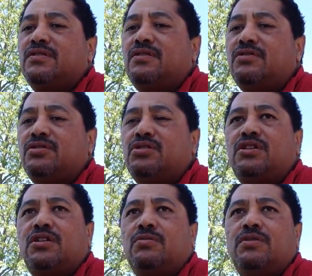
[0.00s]
and also
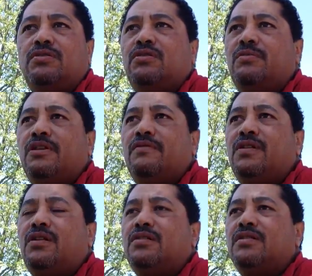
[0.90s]
sharing with you on my
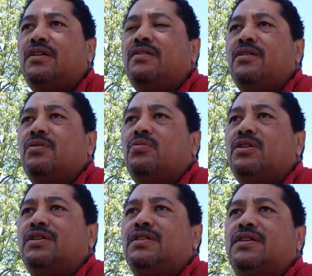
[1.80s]
vlog that
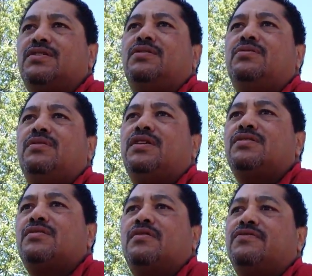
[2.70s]
what it takes to do that
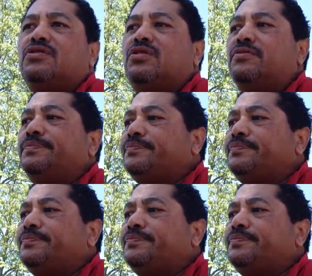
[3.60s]
stuff. So,